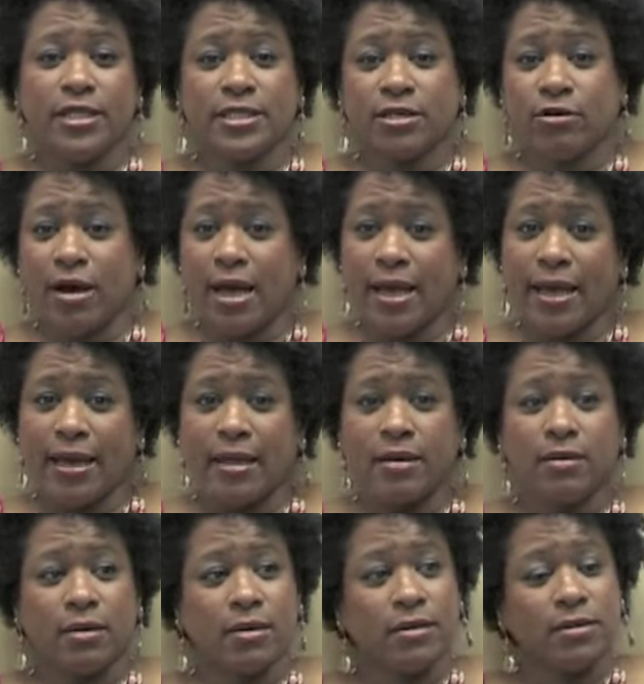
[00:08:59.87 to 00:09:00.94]
so I had
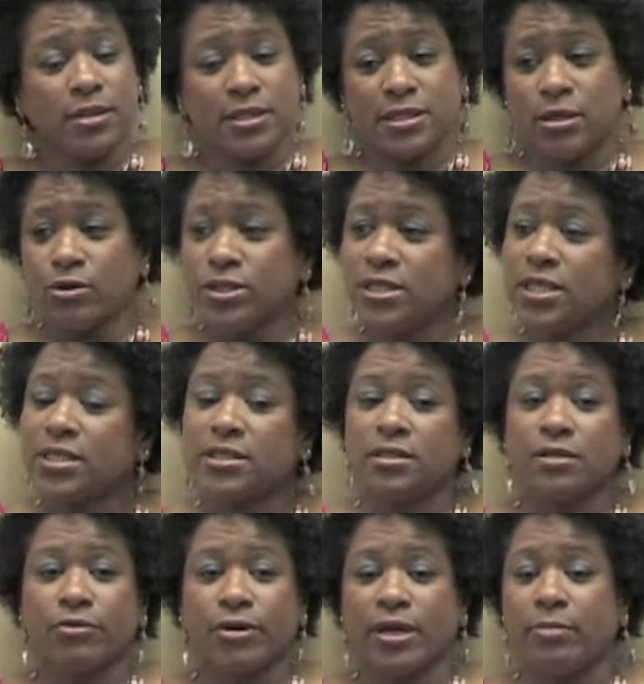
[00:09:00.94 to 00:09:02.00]
an associate's
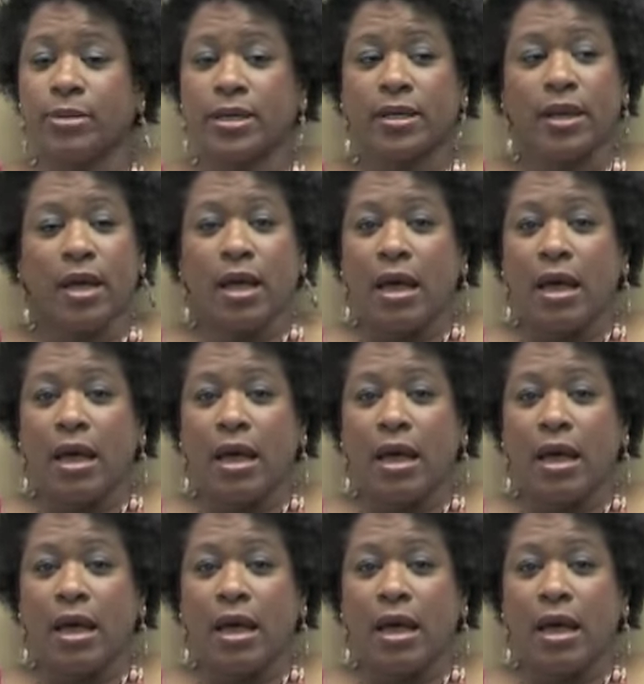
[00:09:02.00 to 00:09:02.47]
degree, but